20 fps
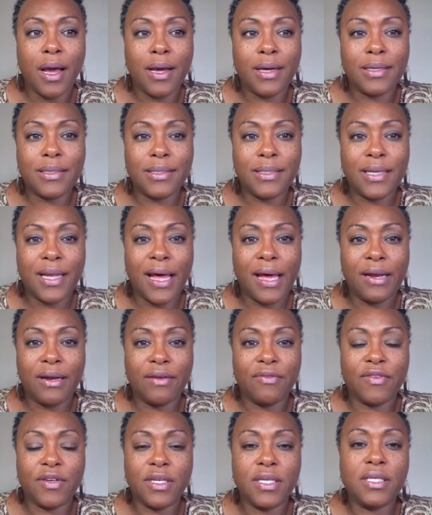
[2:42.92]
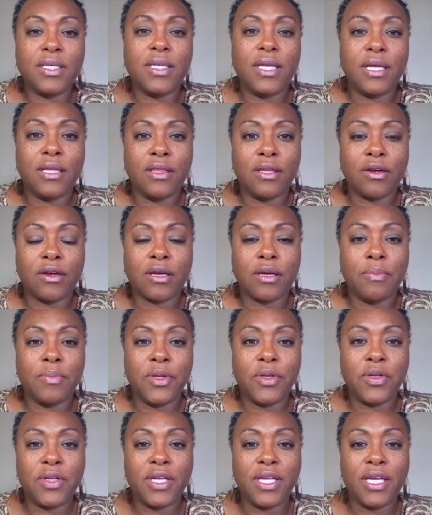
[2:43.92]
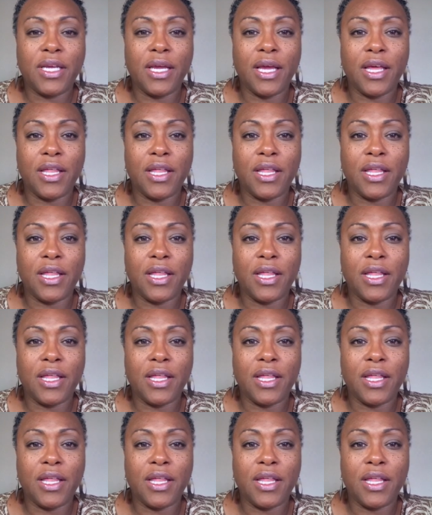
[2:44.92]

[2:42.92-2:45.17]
a lot of good in their community.